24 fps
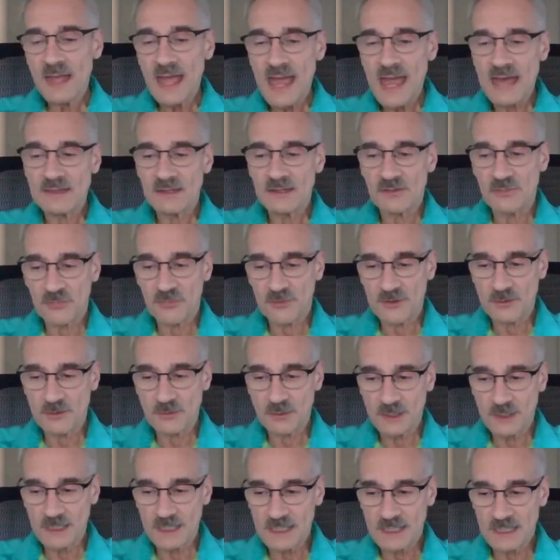And the
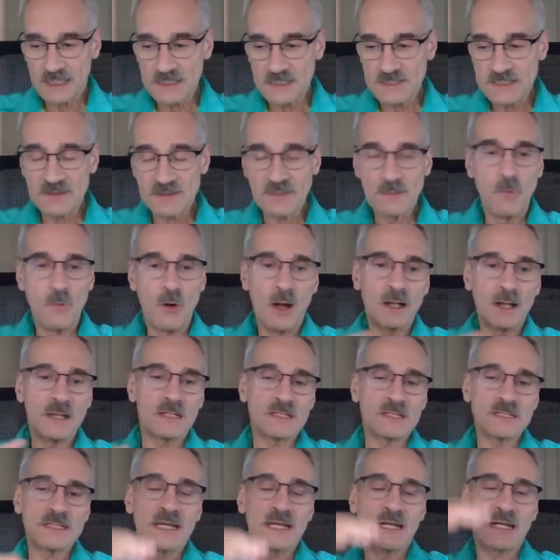theory is that the
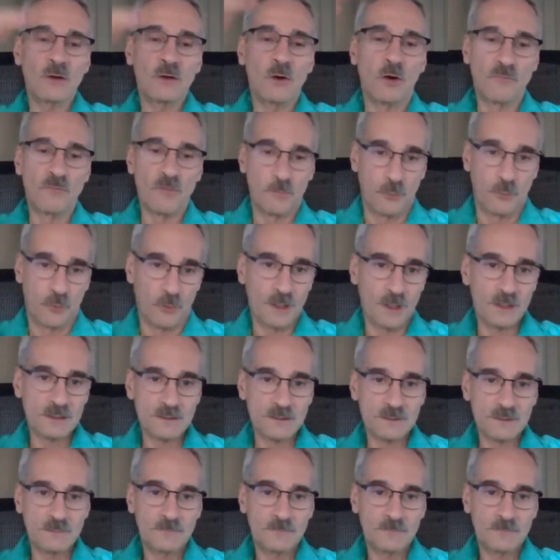market's getting overbought